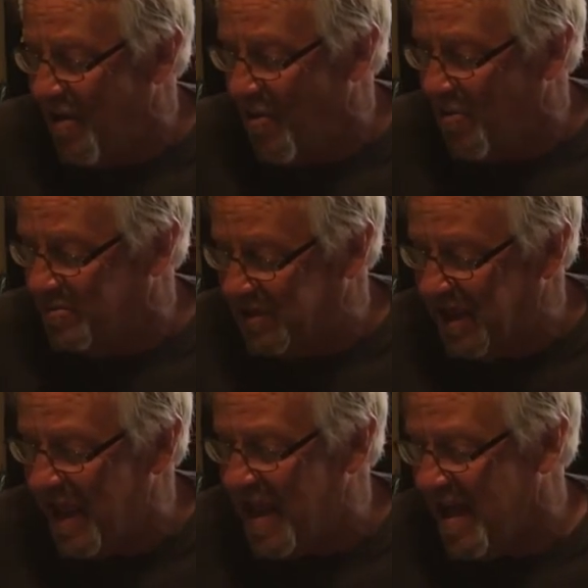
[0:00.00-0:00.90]
hopes.
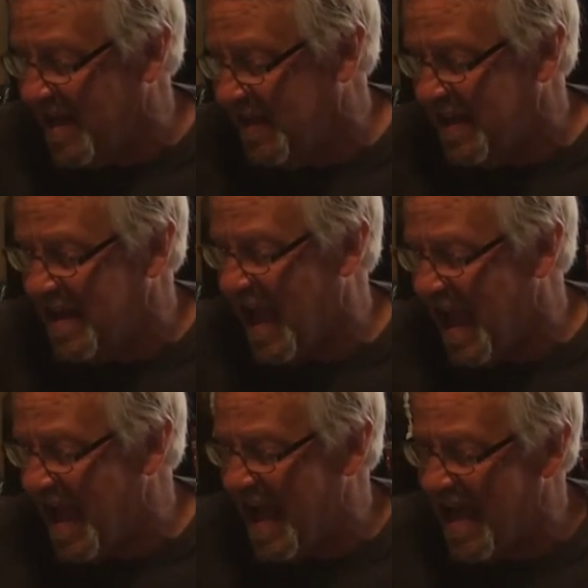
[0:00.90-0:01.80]
Yeah, he
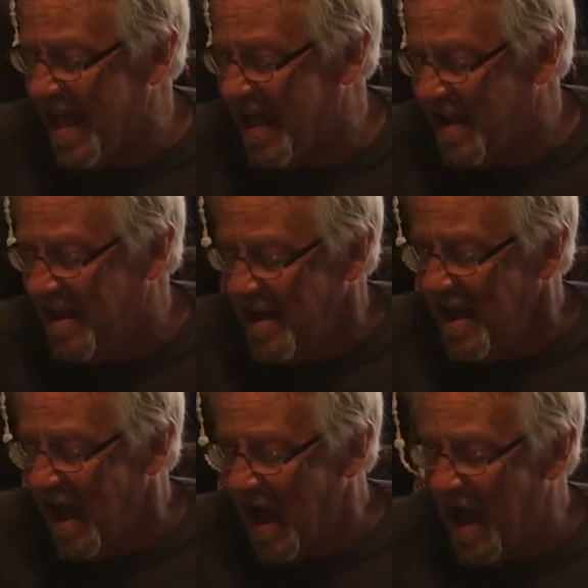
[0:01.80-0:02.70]
had
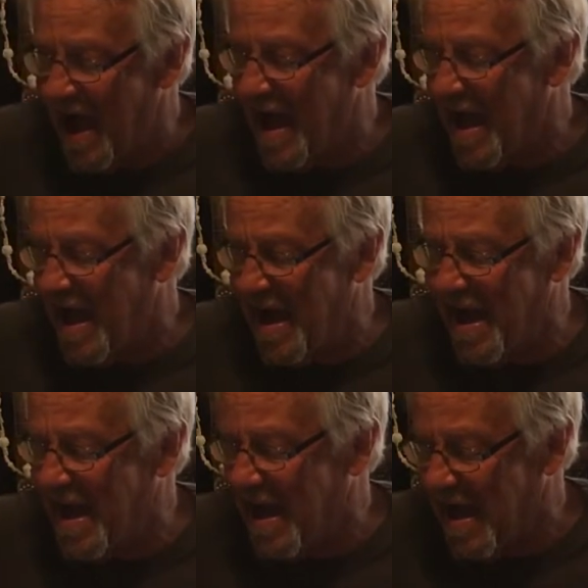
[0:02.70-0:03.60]

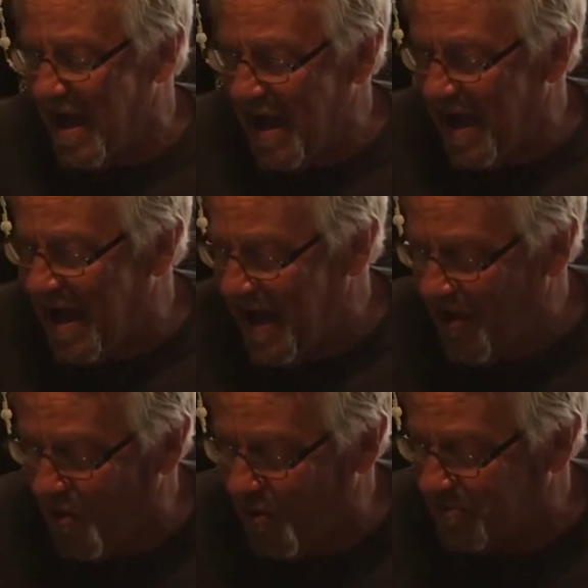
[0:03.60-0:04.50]
high
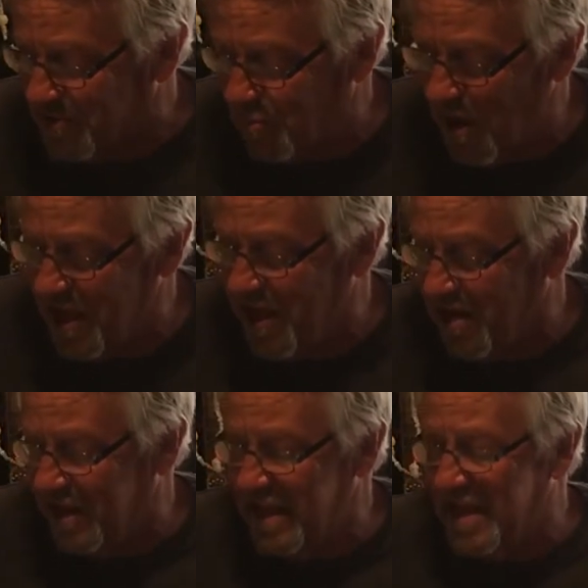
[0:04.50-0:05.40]
hopes.
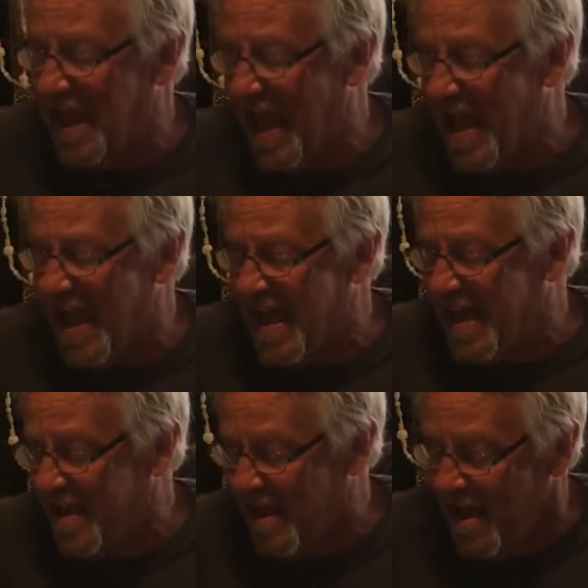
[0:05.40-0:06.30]
Well, he
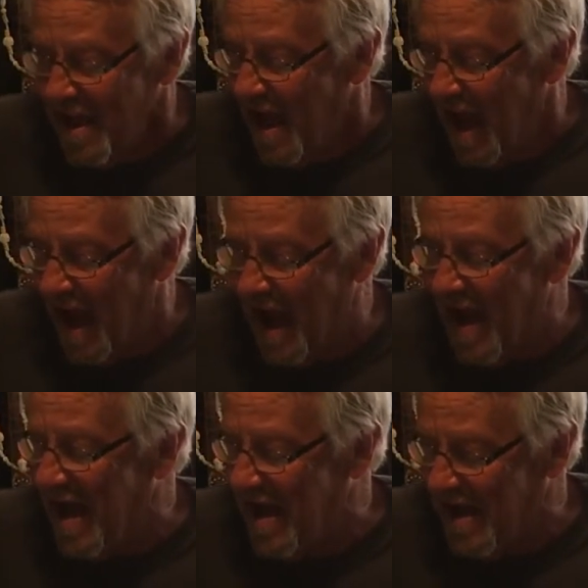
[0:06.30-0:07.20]
had
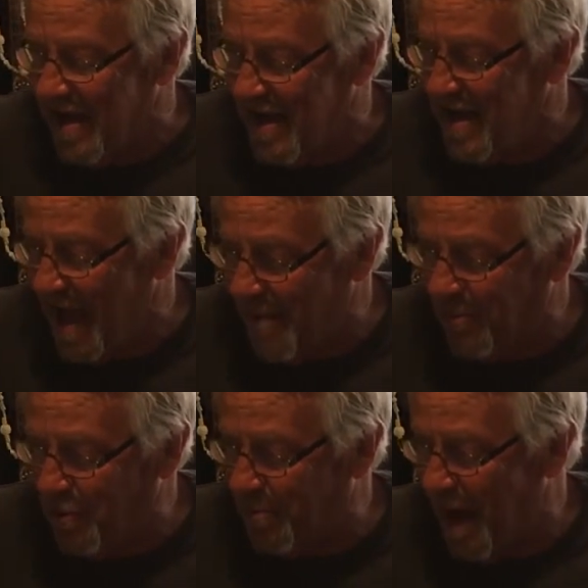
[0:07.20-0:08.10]
high
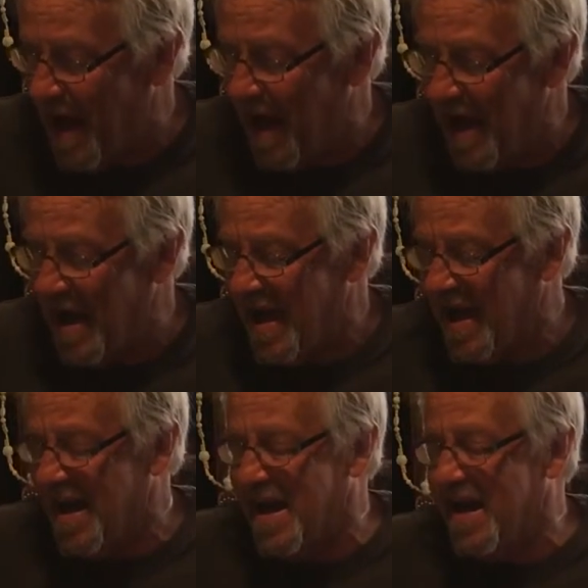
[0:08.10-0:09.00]
apple
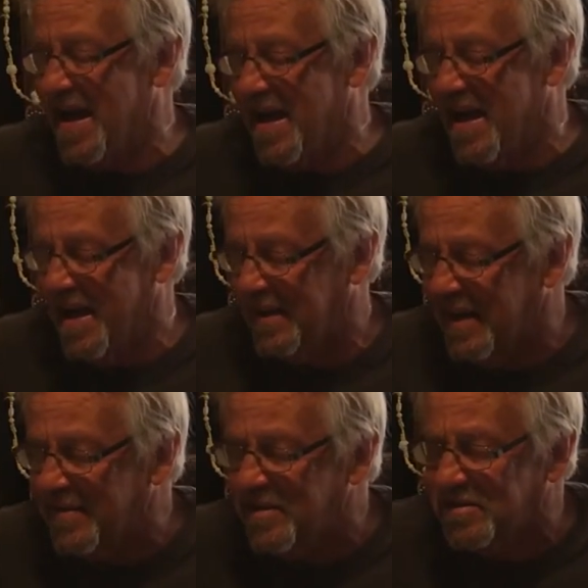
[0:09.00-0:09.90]
pie
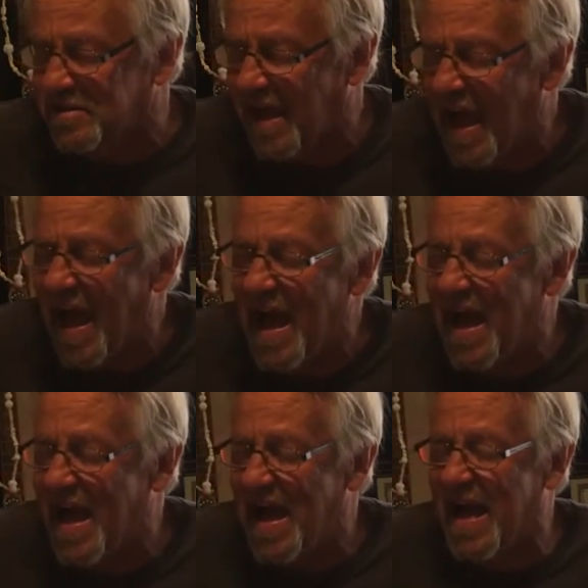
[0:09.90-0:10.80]
in the
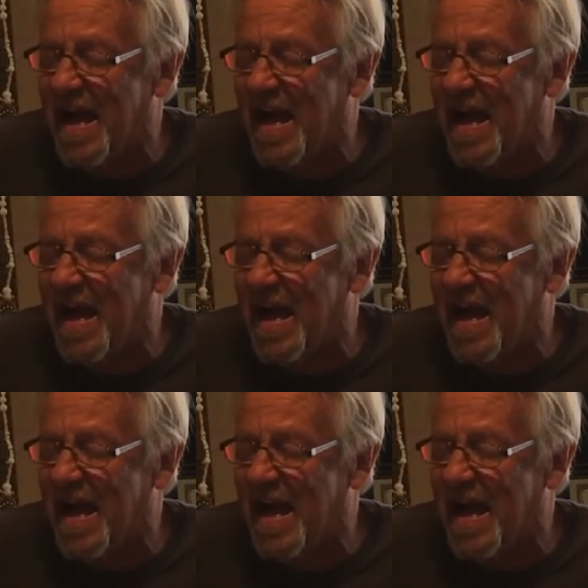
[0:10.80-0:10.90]
sky